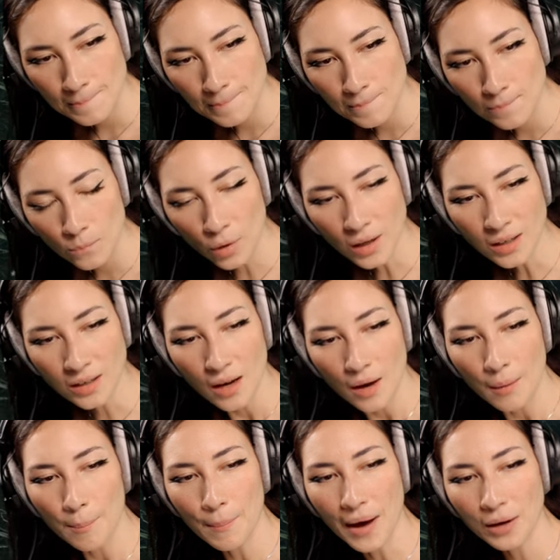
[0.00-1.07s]
What?
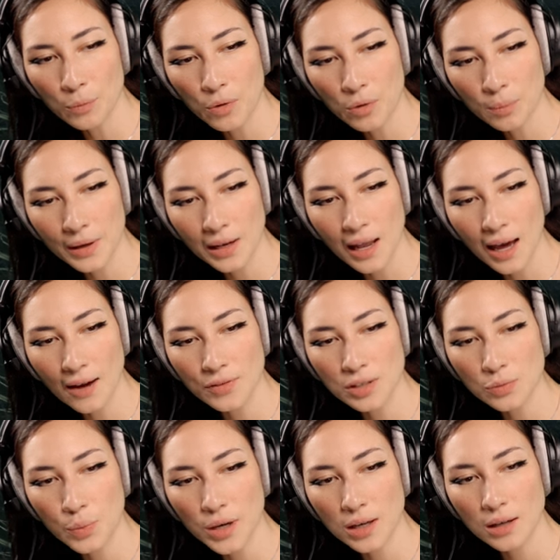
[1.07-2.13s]
Matt won't be live this
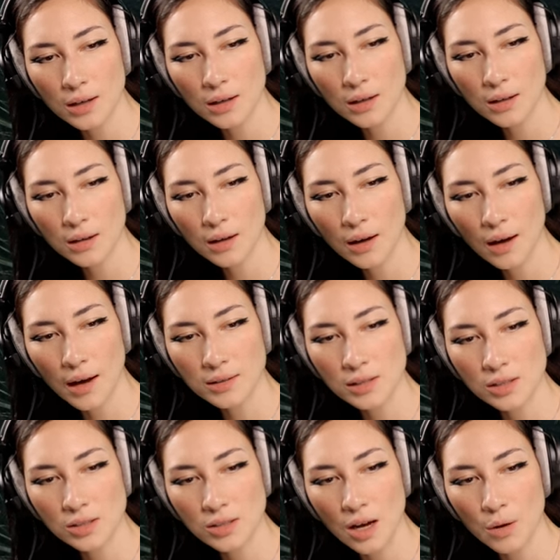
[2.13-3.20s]
week as he's
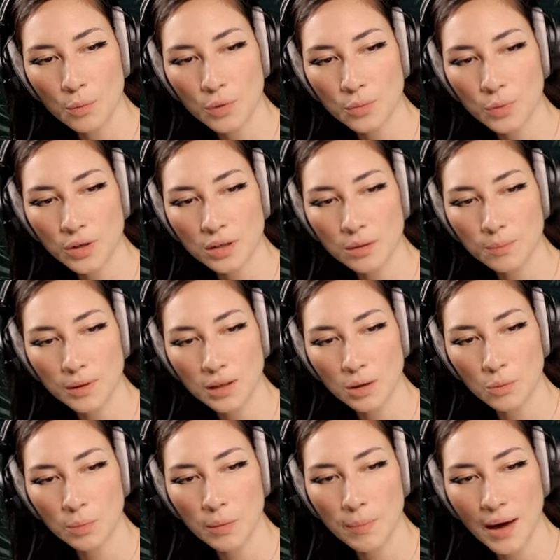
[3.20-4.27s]
stuck with work, but he will
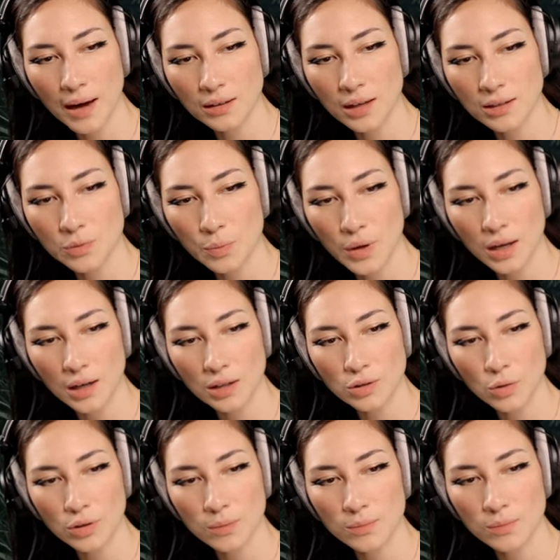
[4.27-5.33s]
be back next week, and I
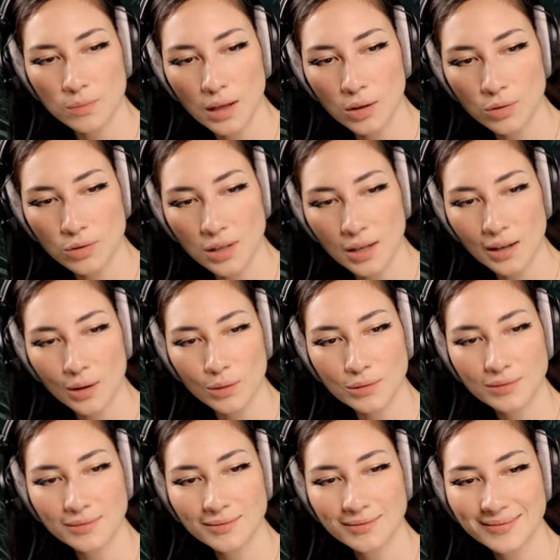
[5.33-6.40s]
told him that you said hello.
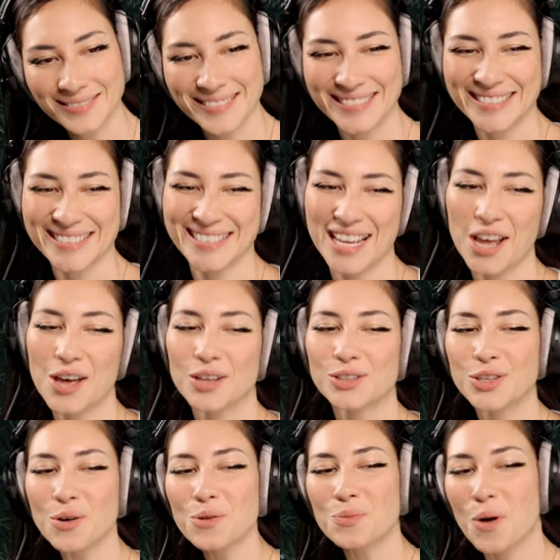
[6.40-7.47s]

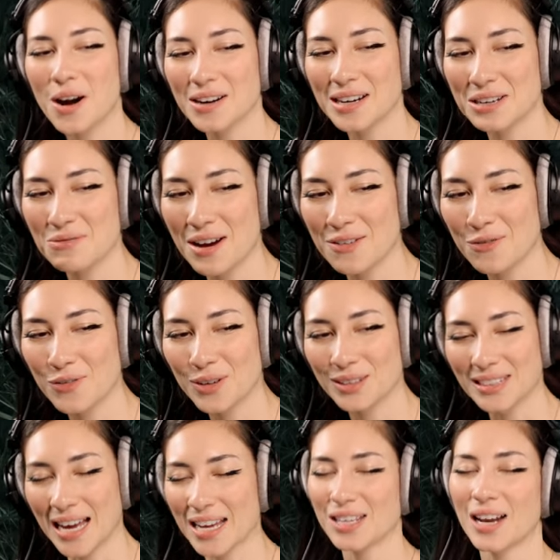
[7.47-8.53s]
Don't worry, Renfield.
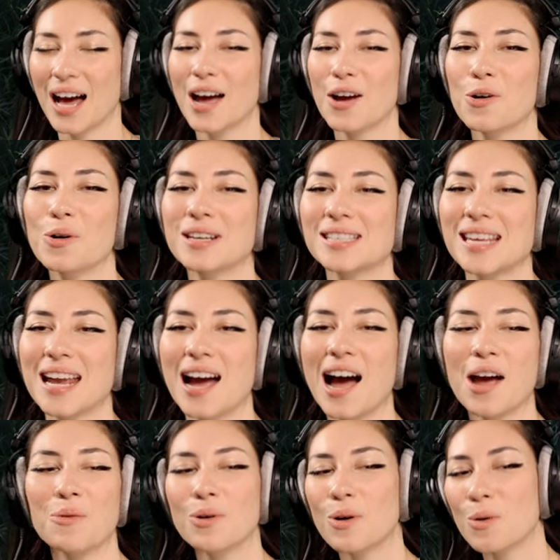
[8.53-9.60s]
I can. I always say. I
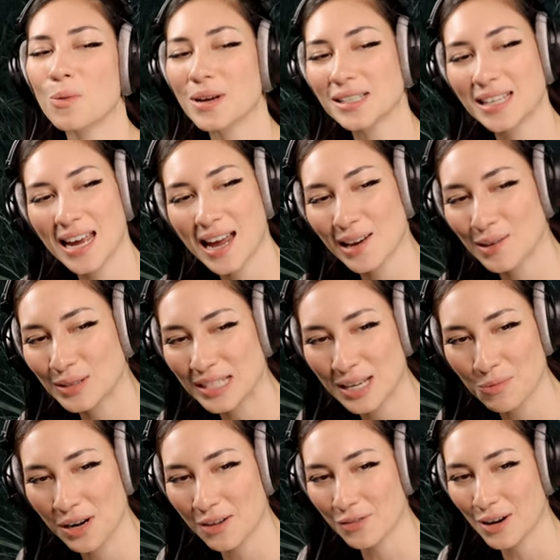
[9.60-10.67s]
will always say hello to him
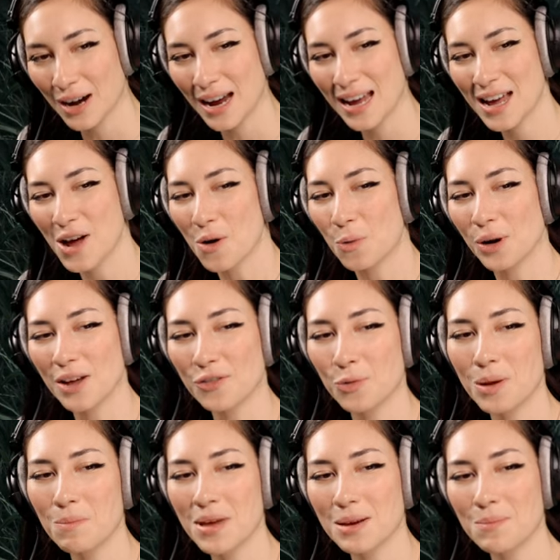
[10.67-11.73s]
whenever I, whenever we
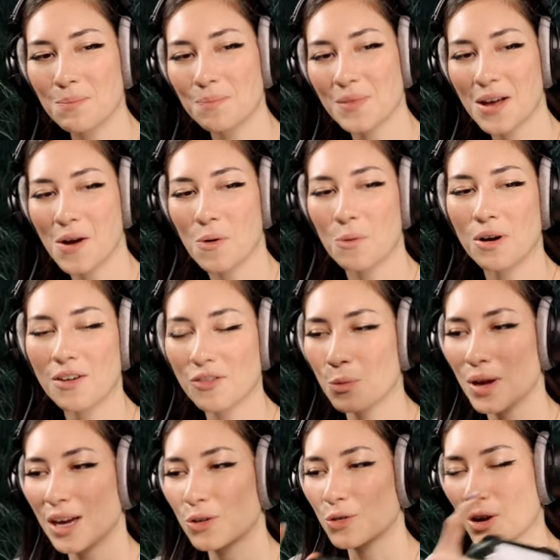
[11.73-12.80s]
meet, whenever we
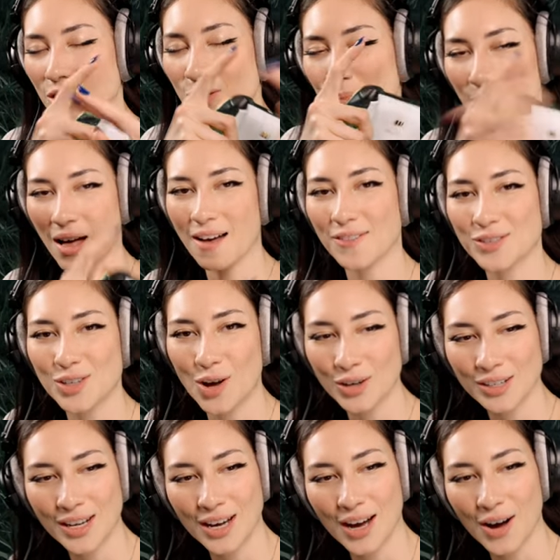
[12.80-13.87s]
cross paths on
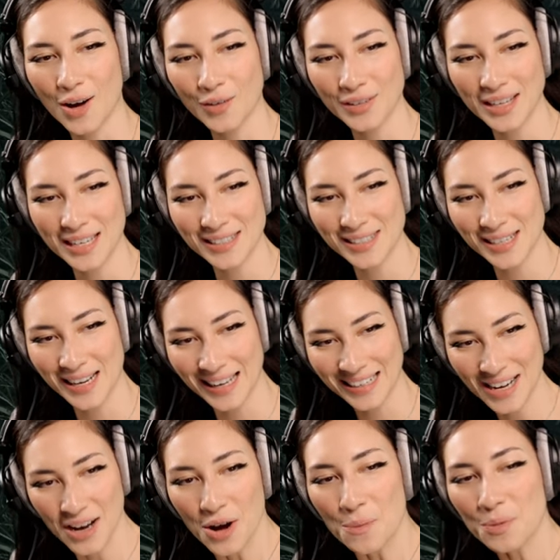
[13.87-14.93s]
uh, on the internet.
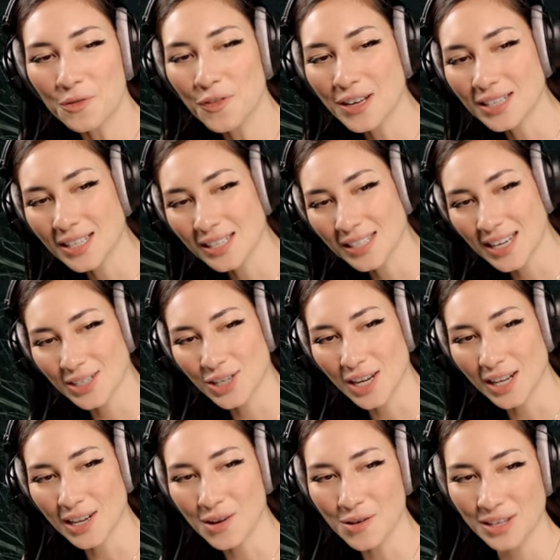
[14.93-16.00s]
Professor Siege,
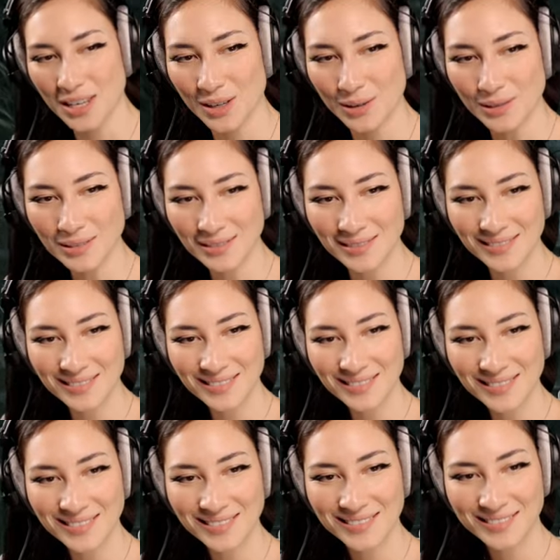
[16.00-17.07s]
hello you.
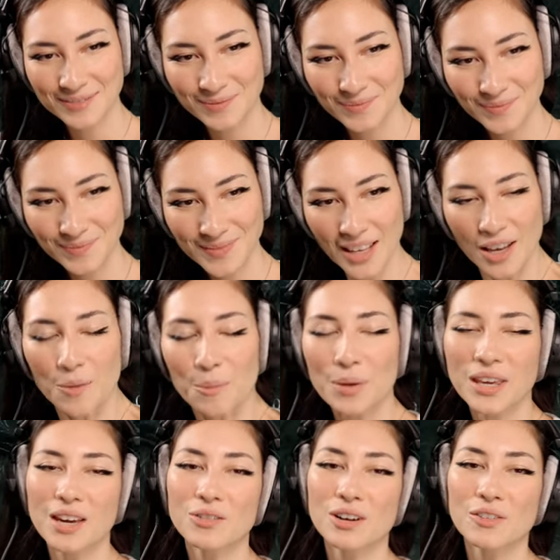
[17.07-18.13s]
But
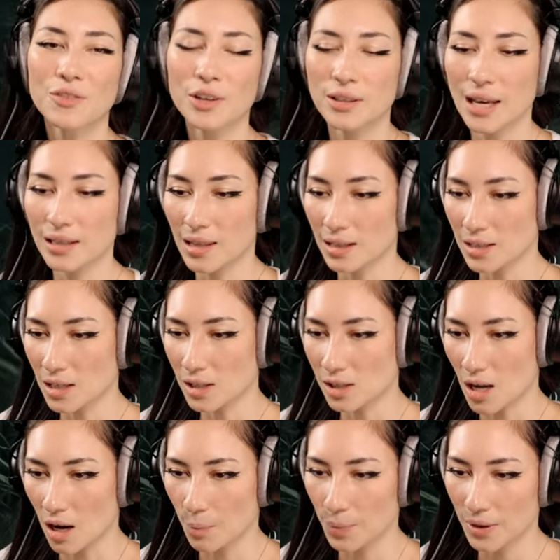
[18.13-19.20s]
yeah, Renfield, that that does
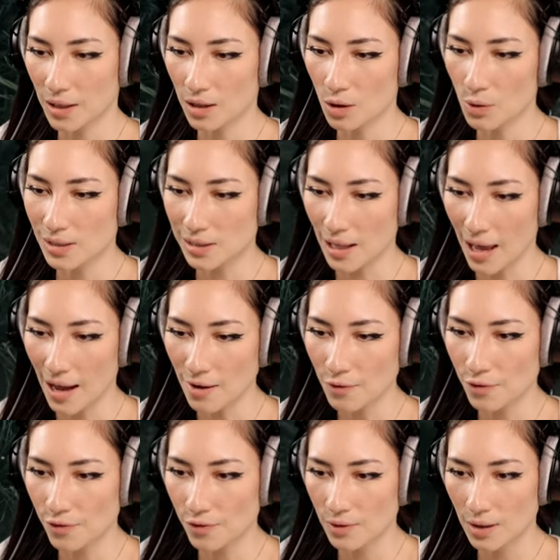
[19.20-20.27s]
suck. But you know, it's
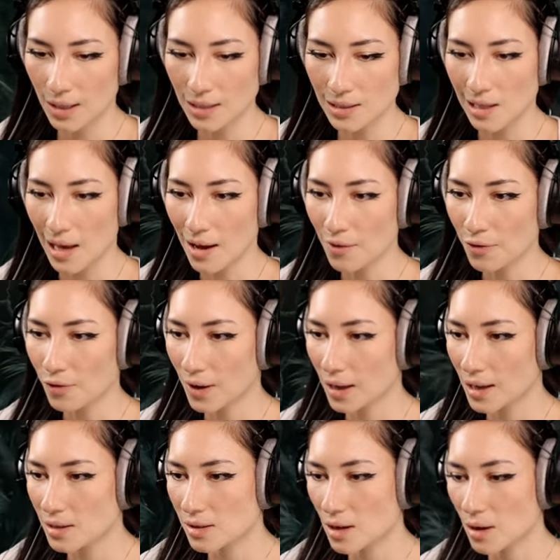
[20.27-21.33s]
life. It's life. I
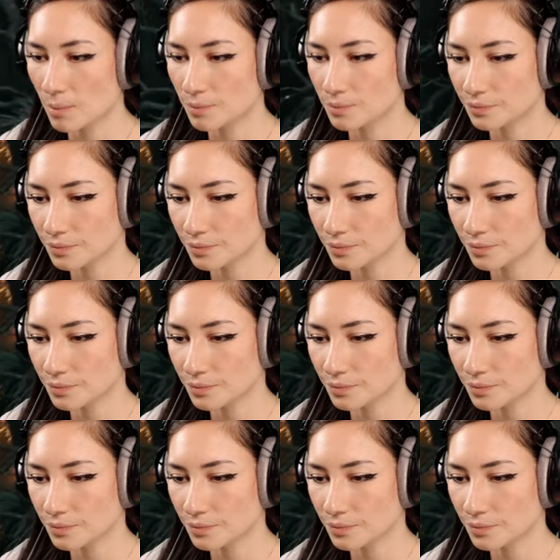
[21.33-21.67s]
guess. Um.